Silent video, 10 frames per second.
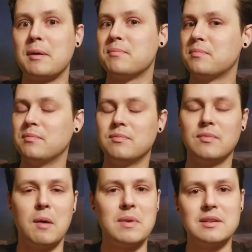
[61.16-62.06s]
by
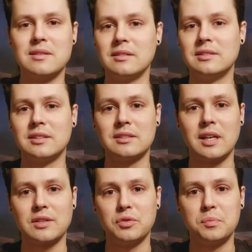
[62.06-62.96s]
amazingly
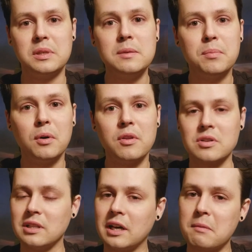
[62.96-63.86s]
successful people.
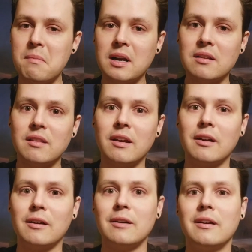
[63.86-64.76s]
There's a lot of money
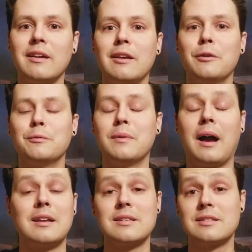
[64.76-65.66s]
there.
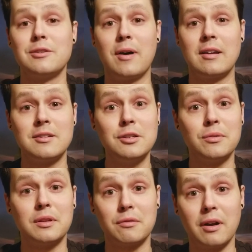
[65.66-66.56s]
I just didn't know how to deal
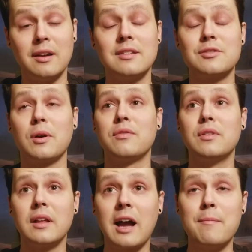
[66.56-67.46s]
with it, right? So I
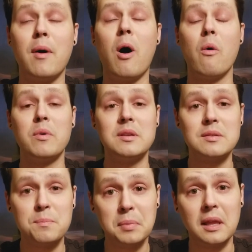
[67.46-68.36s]
feel like I'm
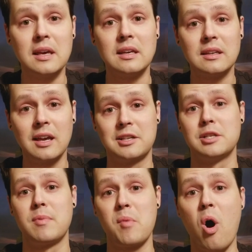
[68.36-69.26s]
always playing catch
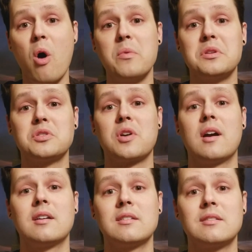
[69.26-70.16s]
up. I'm always
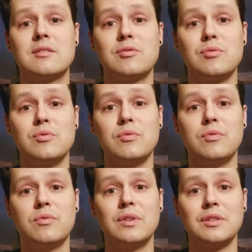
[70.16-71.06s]
trying to
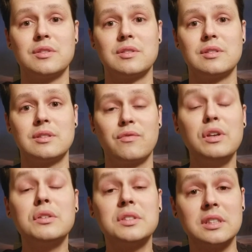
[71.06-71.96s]
feel
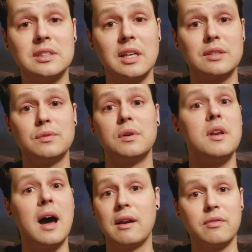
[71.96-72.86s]
successful and
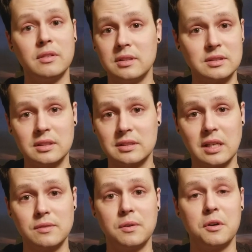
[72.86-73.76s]
not feeling
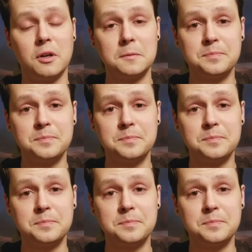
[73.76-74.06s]
successful at all.